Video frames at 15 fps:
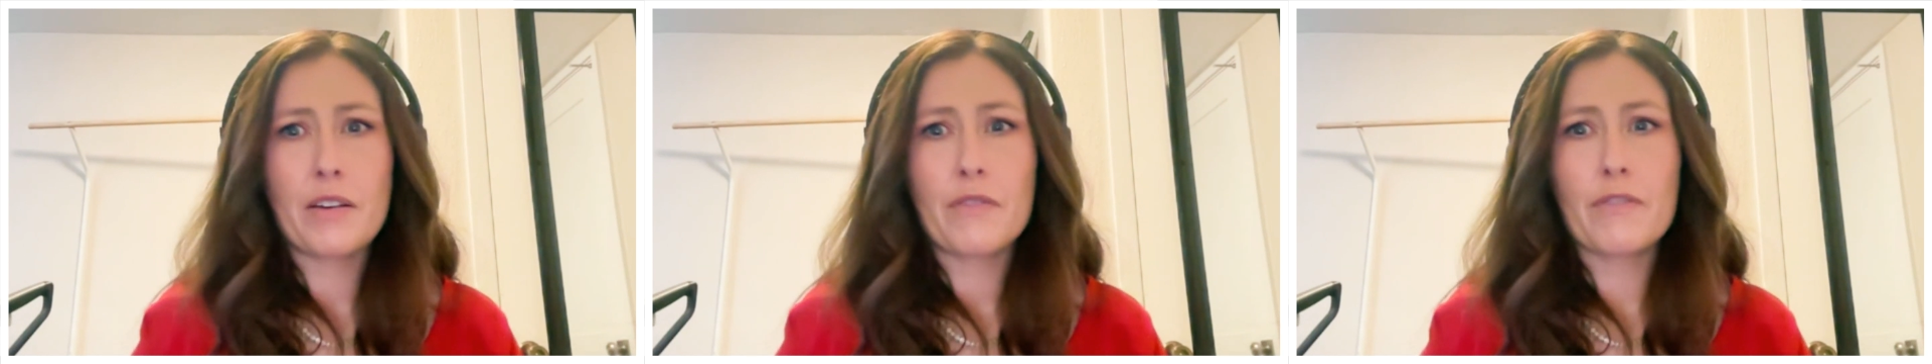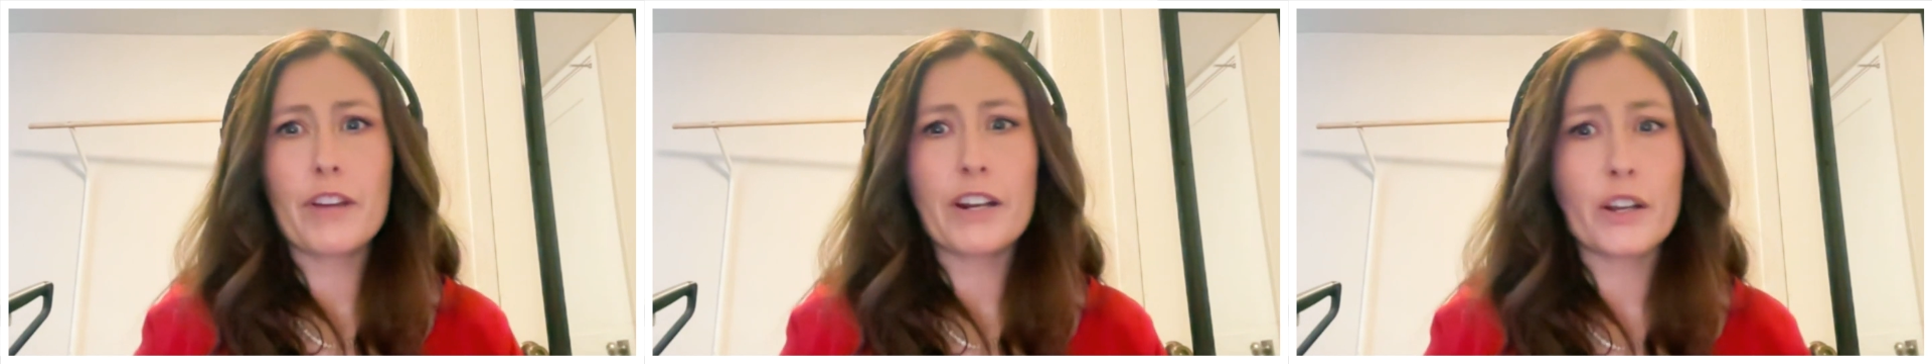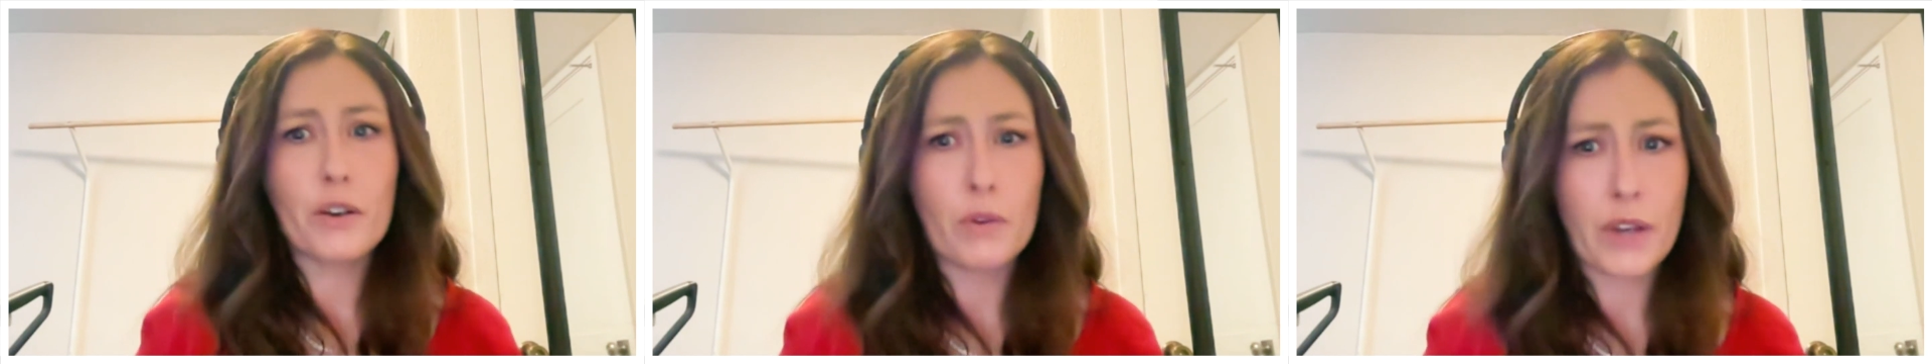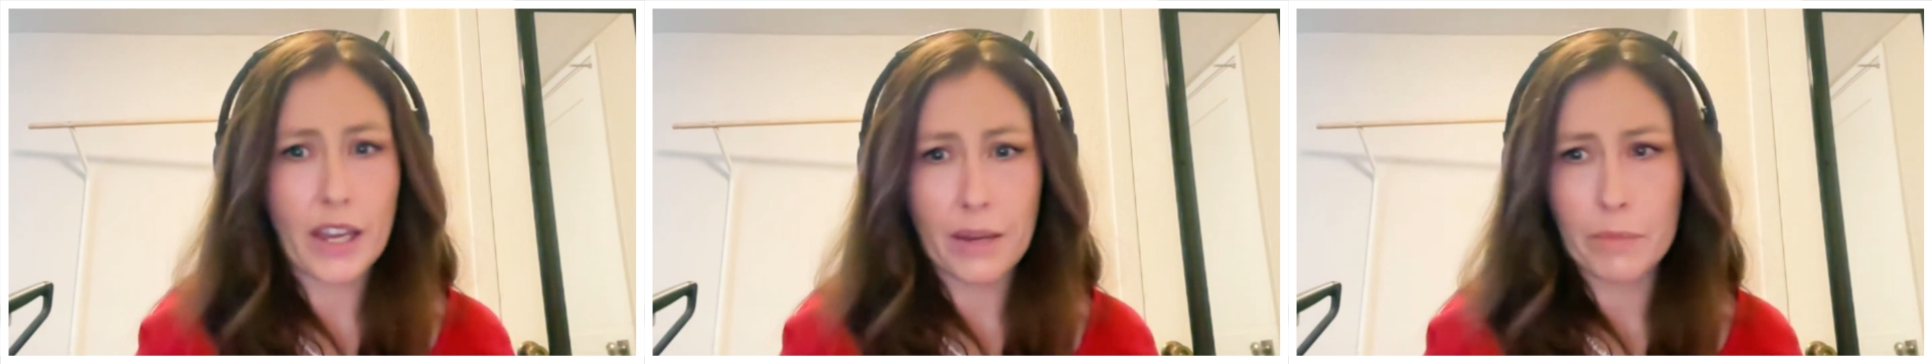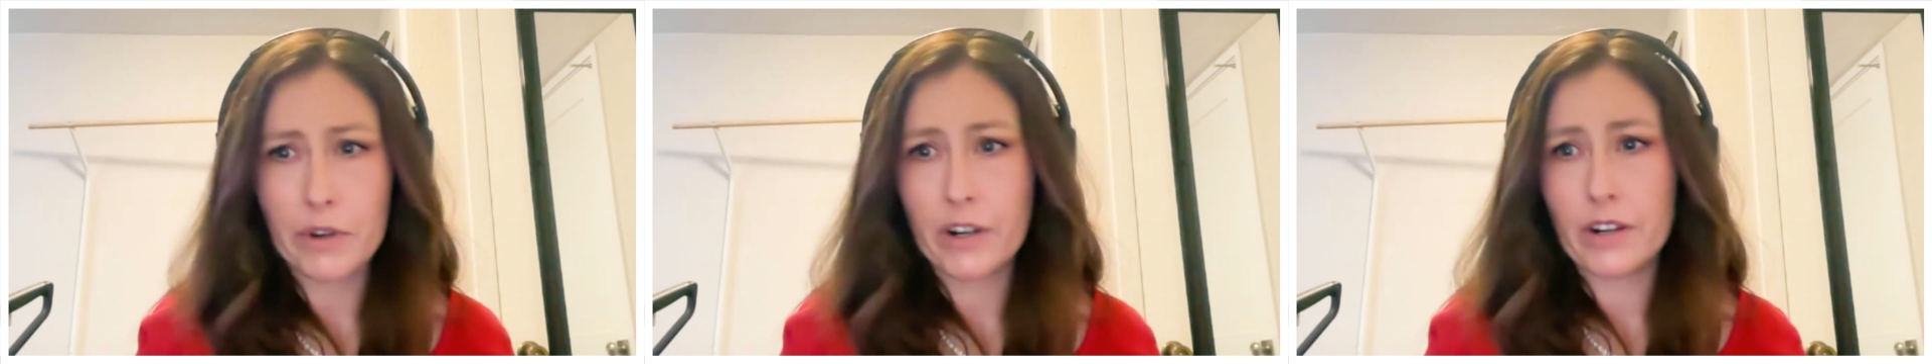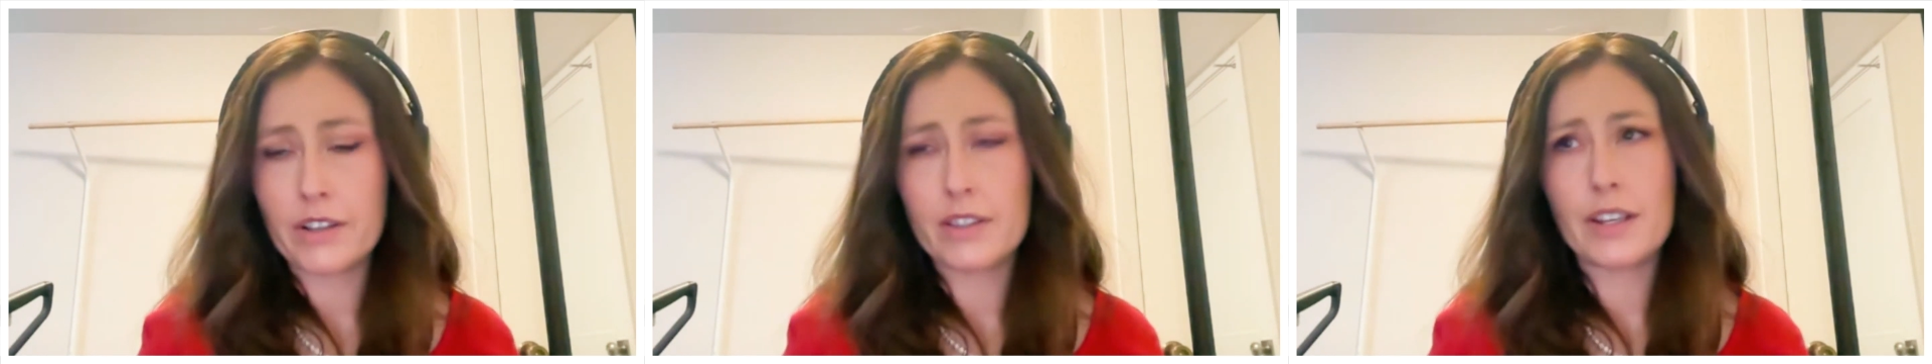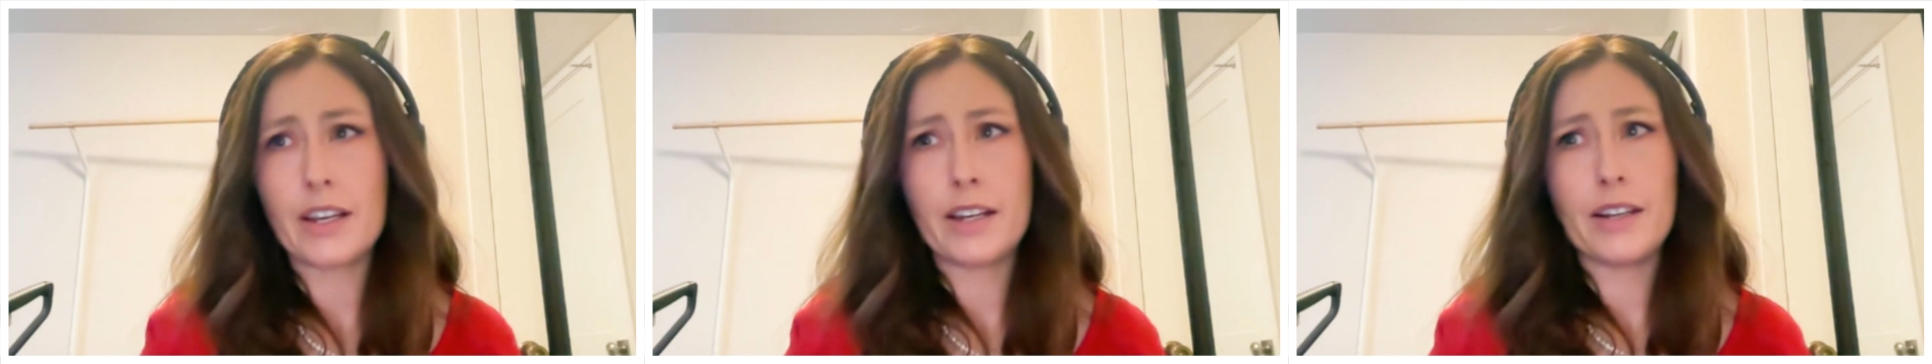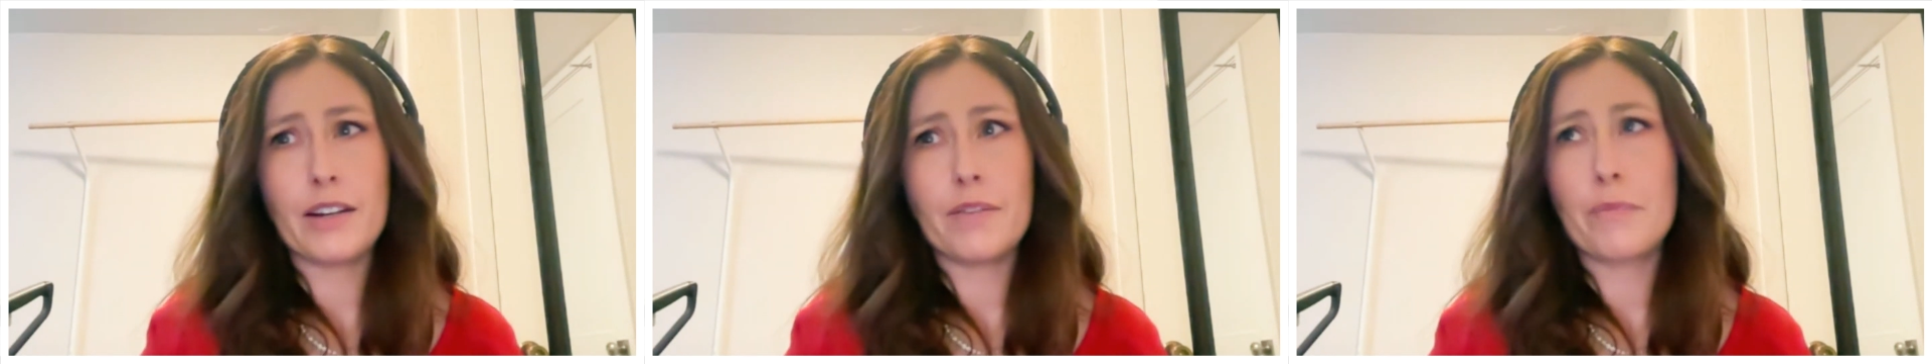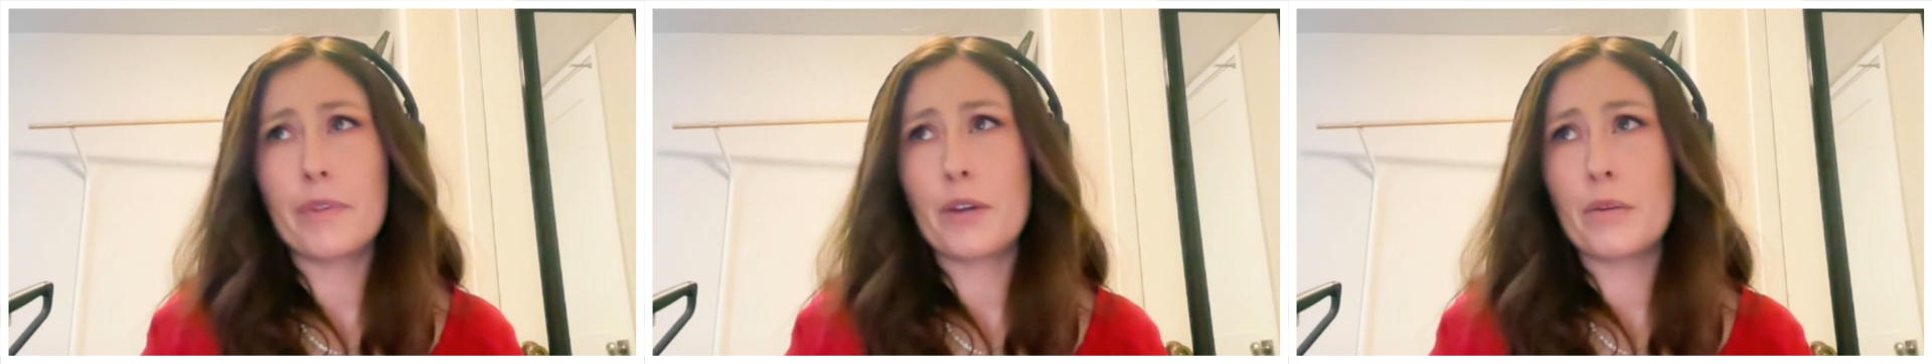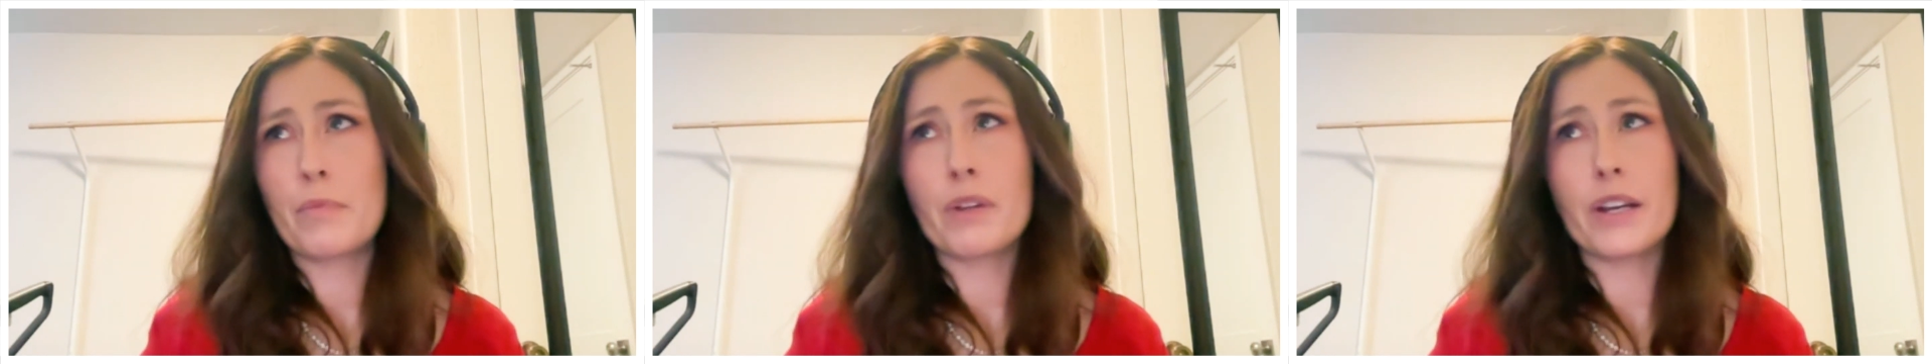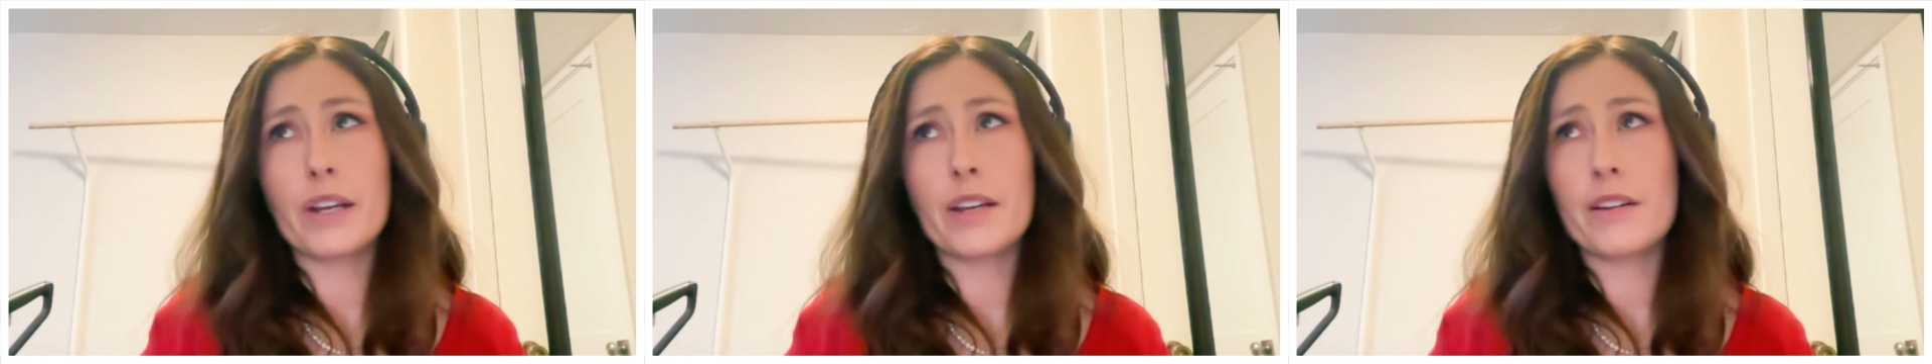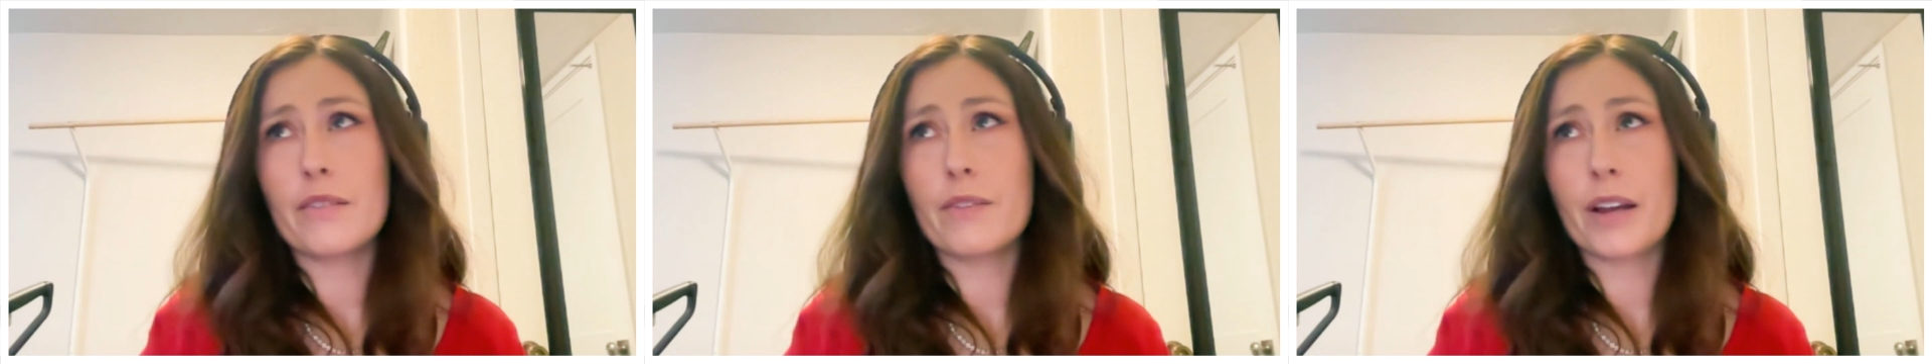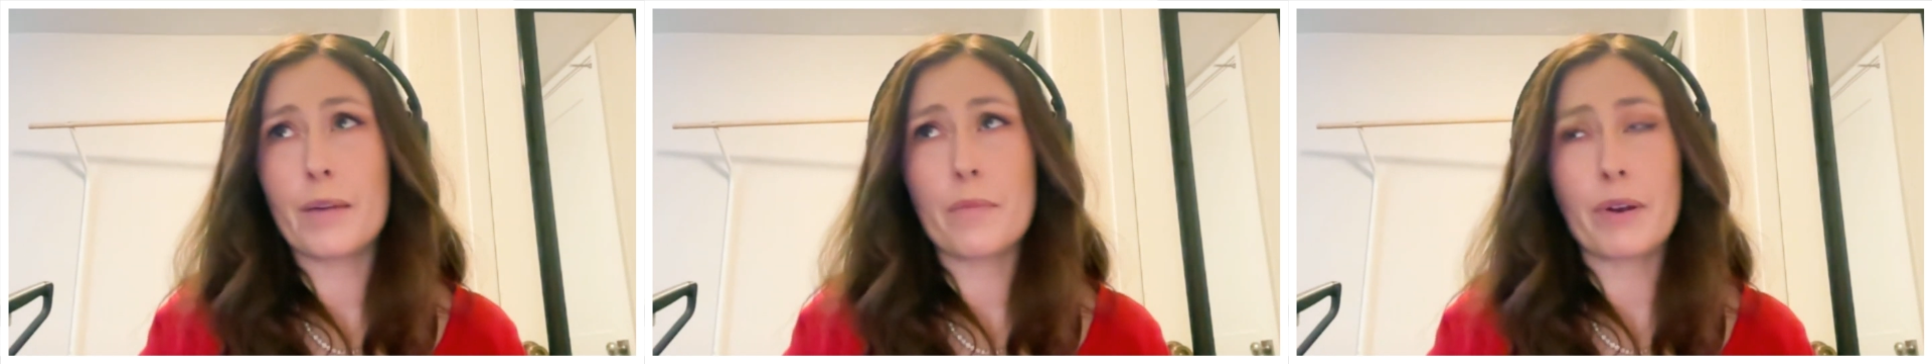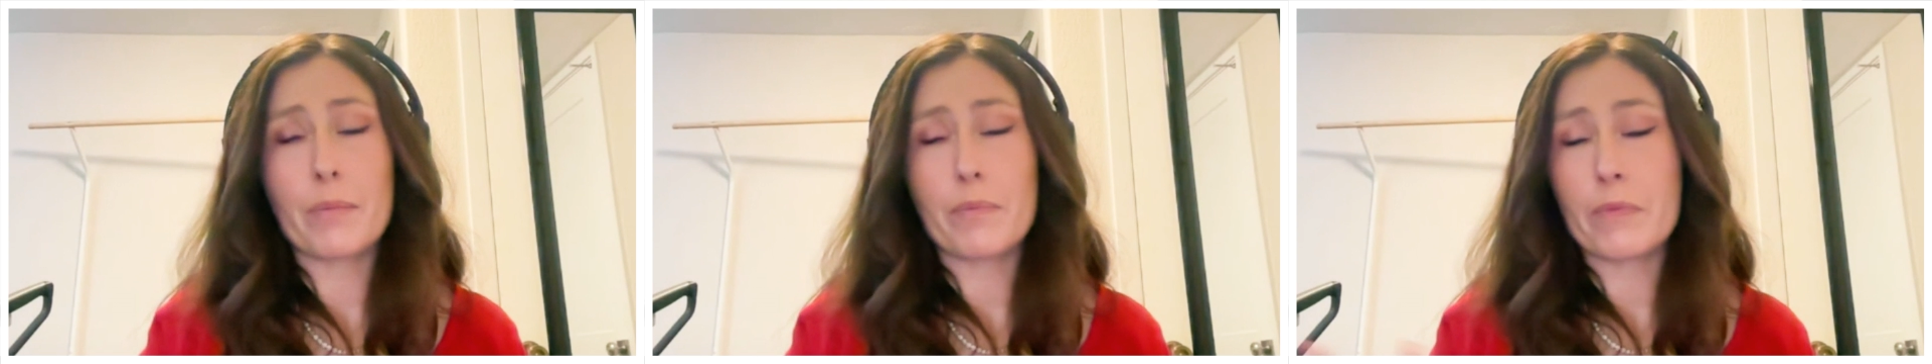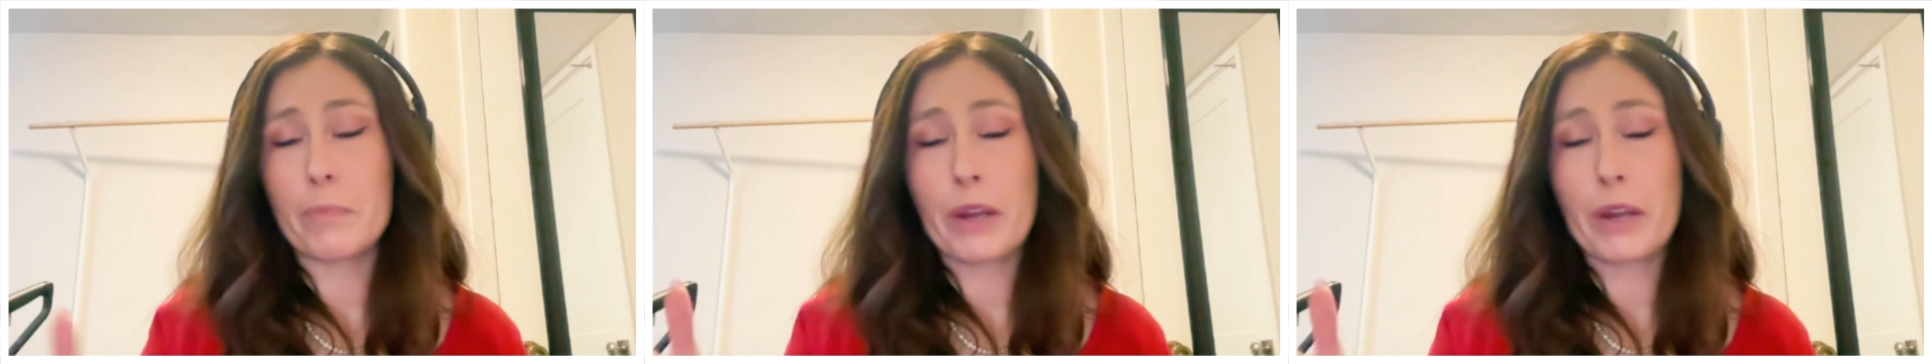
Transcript: video gamers and they're playing like my